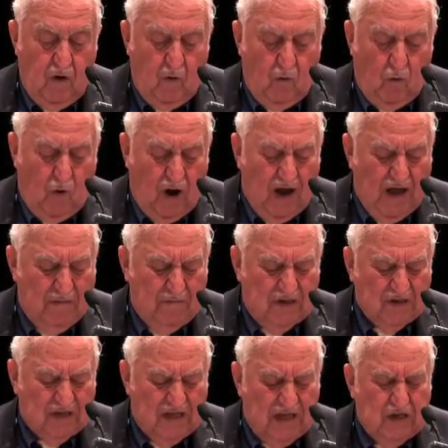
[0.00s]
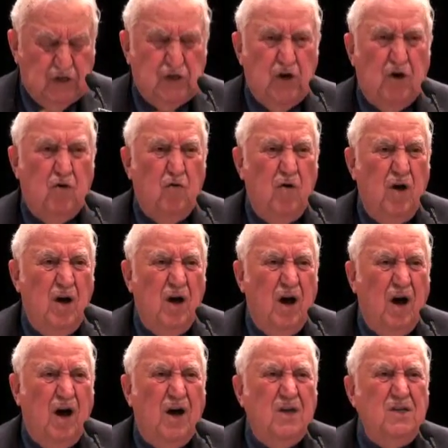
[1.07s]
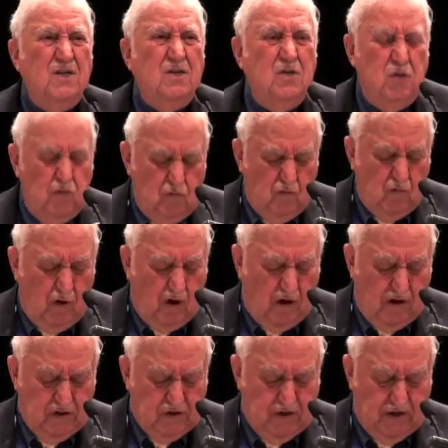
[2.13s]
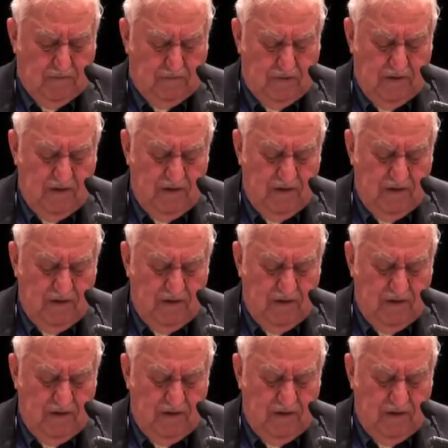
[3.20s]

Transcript: Why must they show undue hardship?